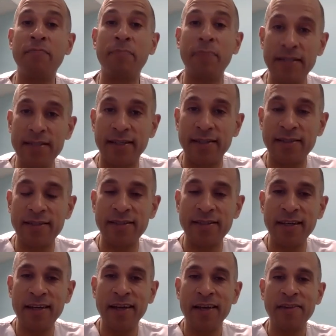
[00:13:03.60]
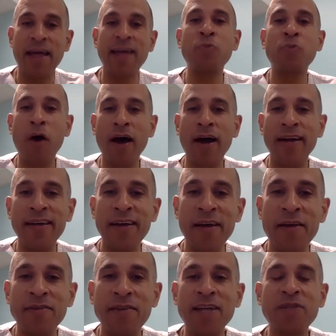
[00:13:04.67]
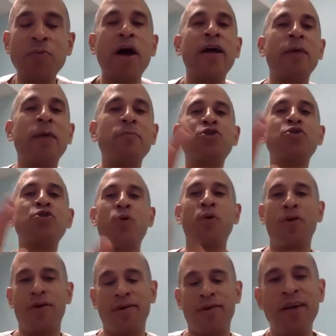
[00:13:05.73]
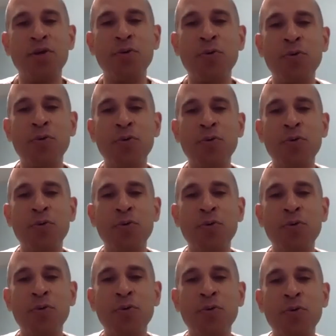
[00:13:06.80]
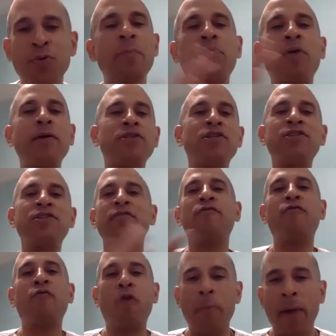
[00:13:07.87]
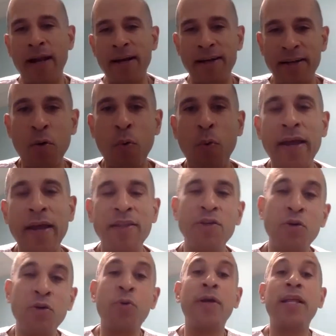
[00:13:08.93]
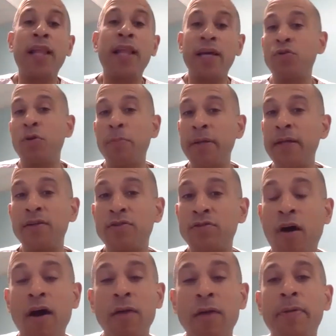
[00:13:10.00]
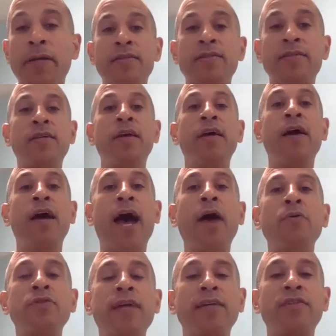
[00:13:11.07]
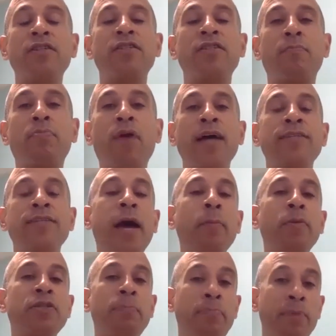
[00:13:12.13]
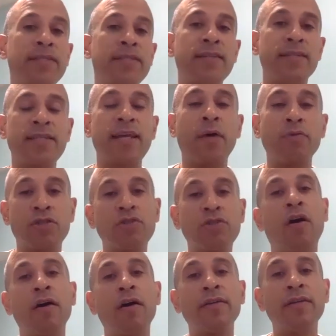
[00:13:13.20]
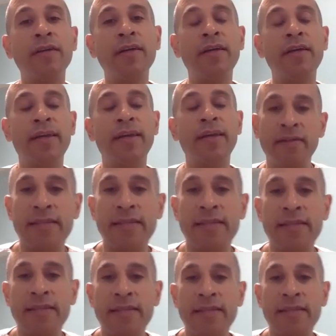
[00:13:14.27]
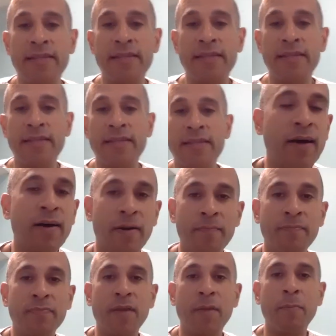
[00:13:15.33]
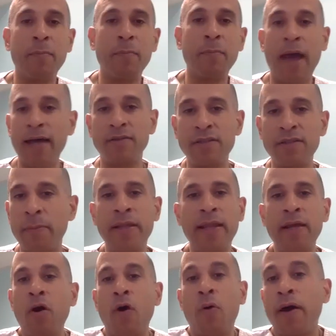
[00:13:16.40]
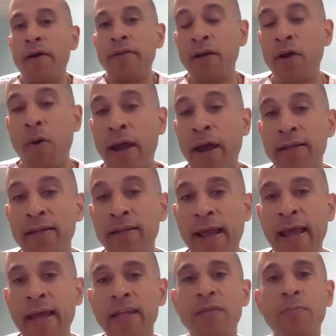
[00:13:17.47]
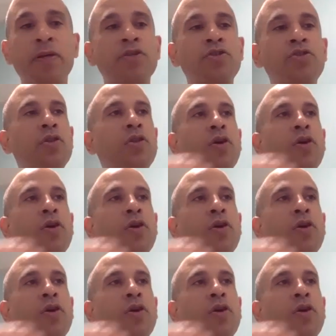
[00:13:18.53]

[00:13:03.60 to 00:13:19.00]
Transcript: of business. That's why I'm sure you were taught AI. They probably just didn't format it in a way that you realized you were being taught, because I was actually surprised how much business I was taught in this AI masters. I mean, they go hand in hand, because you're